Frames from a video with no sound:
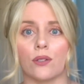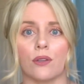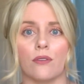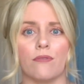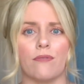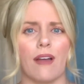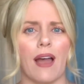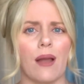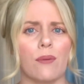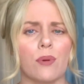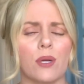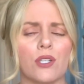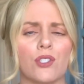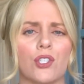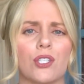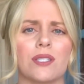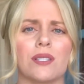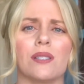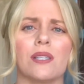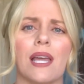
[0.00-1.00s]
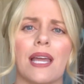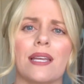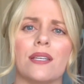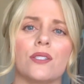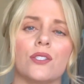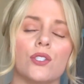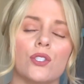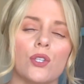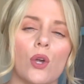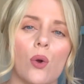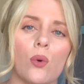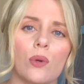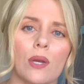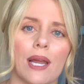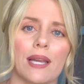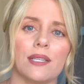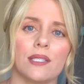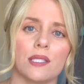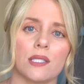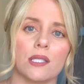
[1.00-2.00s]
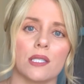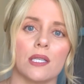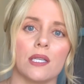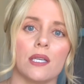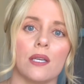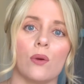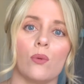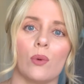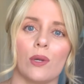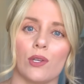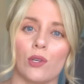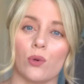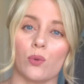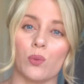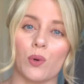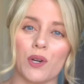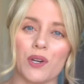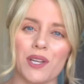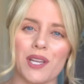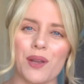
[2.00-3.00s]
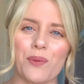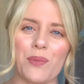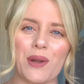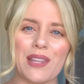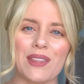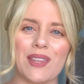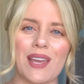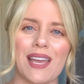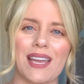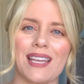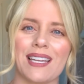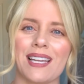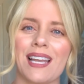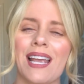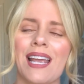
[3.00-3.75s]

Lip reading: The fabric just lays so nicely when you're working with it.